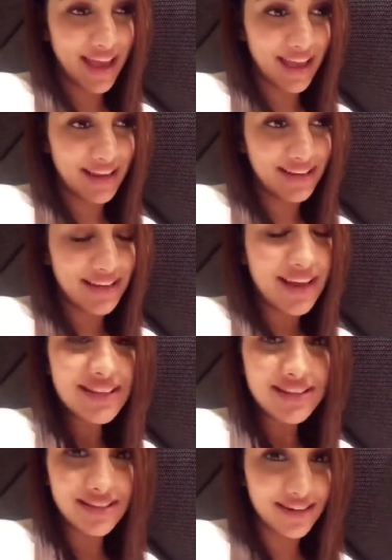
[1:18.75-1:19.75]
and
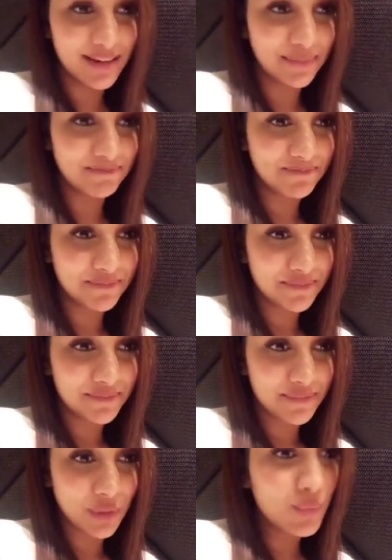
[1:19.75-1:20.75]
yes um
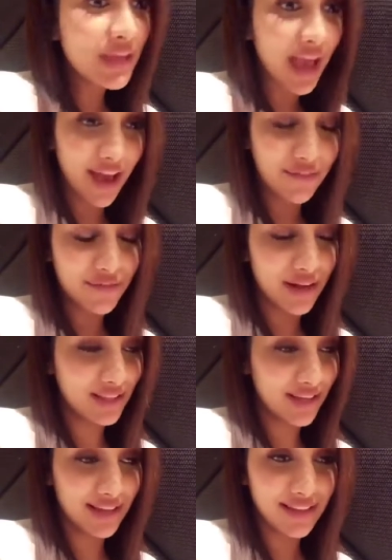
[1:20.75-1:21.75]
we have
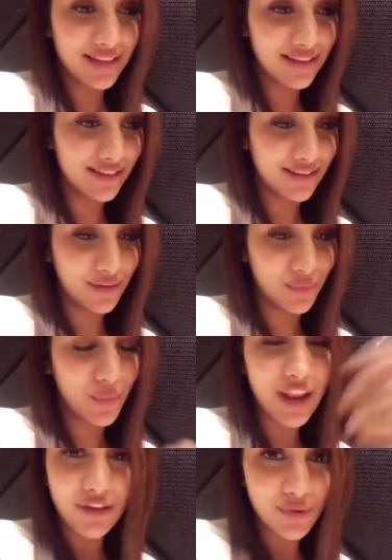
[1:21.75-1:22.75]
i think i think uh,
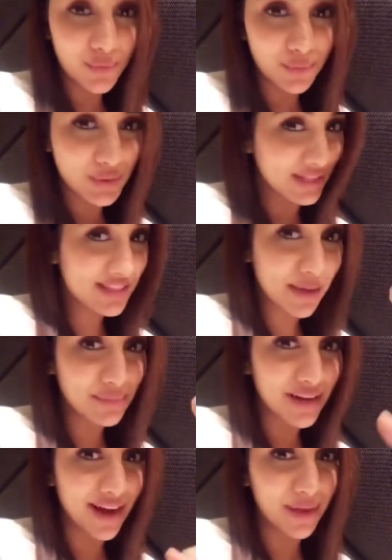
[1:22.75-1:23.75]
whenever we got
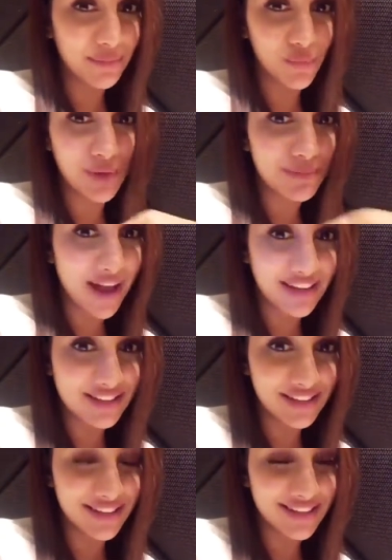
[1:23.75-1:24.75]
some time we'll
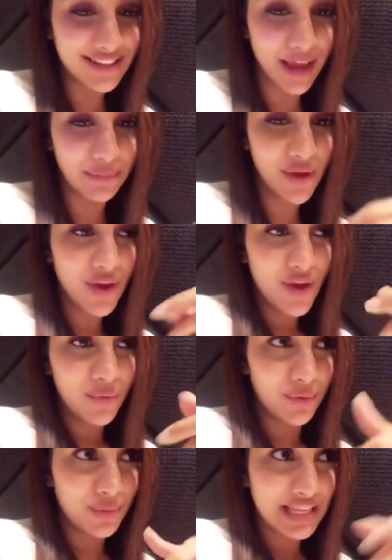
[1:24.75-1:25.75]
manage a little time
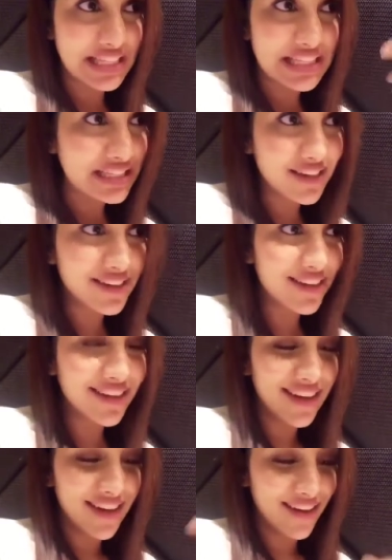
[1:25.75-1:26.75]
we would
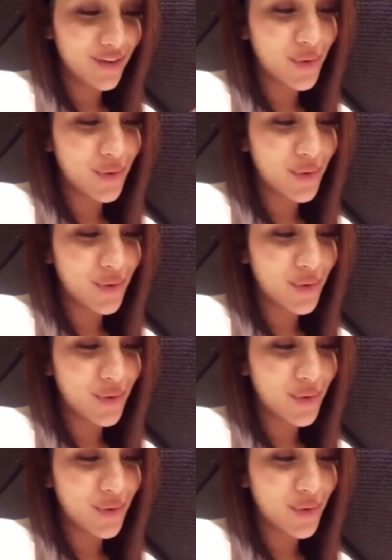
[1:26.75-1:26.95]
instantly